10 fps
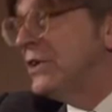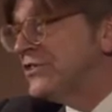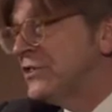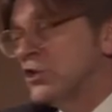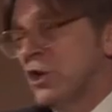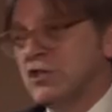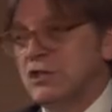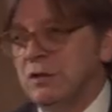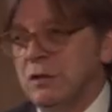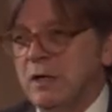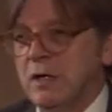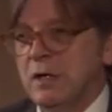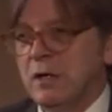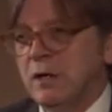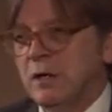Winston Churchill.
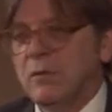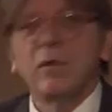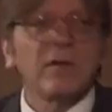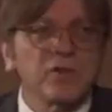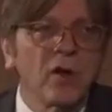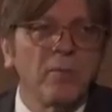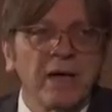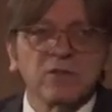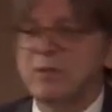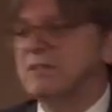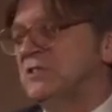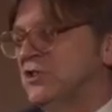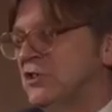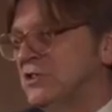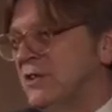We have to come back to Winston
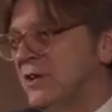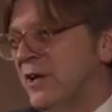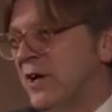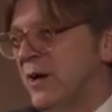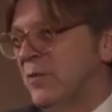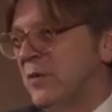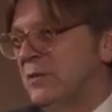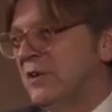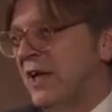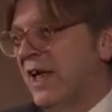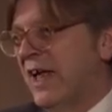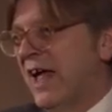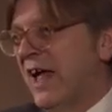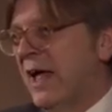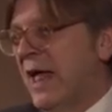Churchill a moment.
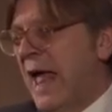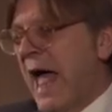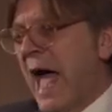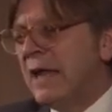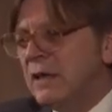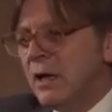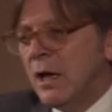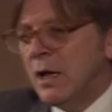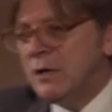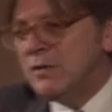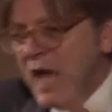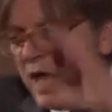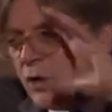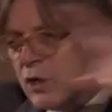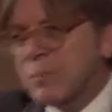And
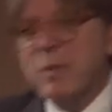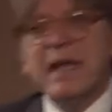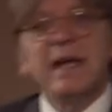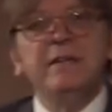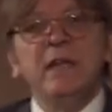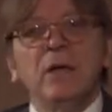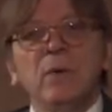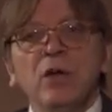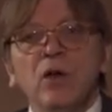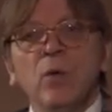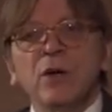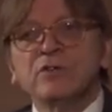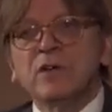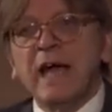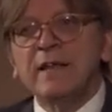they got a big idea. We're going to
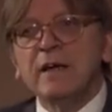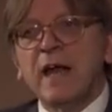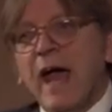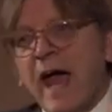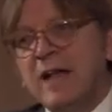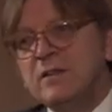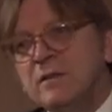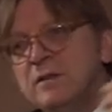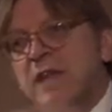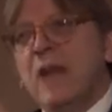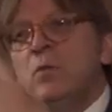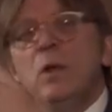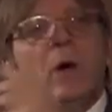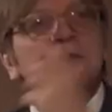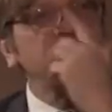work together. And then
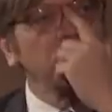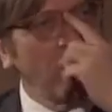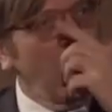we went to